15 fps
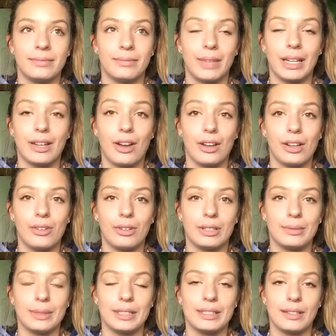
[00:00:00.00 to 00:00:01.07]
My dog annoys
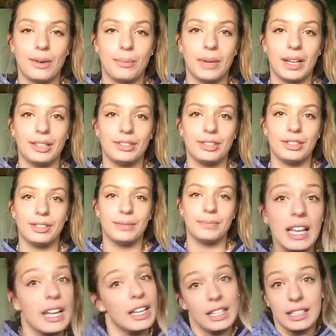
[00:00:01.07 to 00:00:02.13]
me so much.
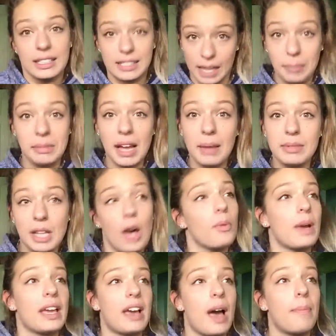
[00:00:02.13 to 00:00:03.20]
Sometimes I'll
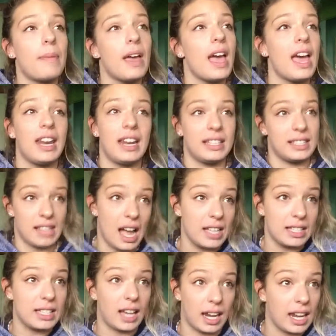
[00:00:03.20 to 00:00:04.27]
wake up and it's not
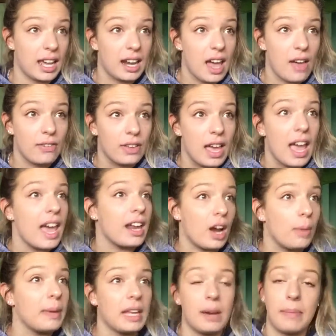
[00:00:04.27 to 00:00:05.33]
sunny enough and
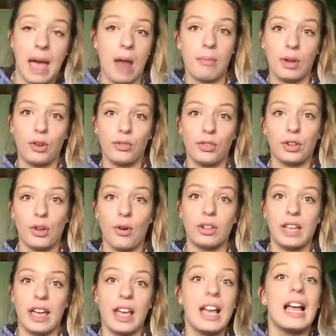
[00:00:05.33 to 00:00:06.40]
I'll be in a bad mood for the whole
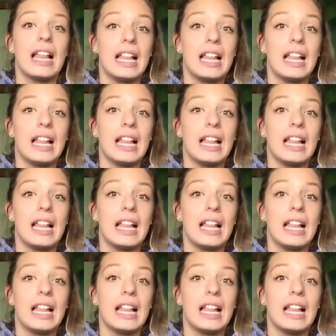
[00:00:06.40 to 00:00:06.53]
day.